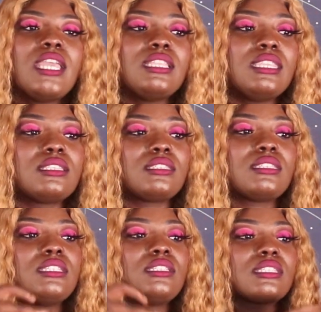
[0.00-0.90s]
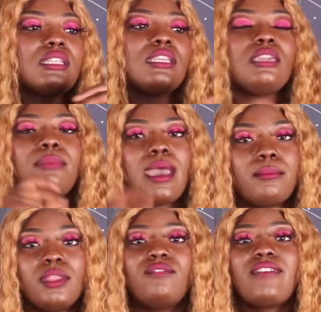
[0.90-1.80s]
and it's just gonna keep
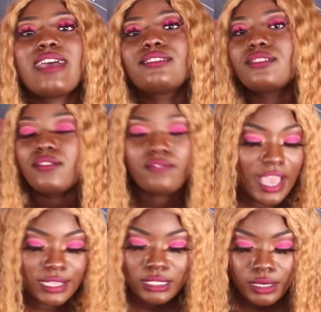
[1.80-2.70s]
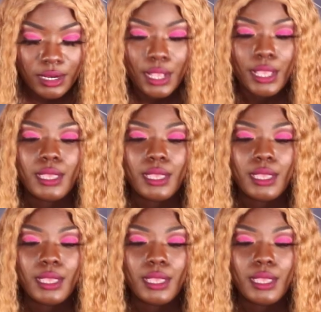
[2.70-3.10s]
happening faster and faster,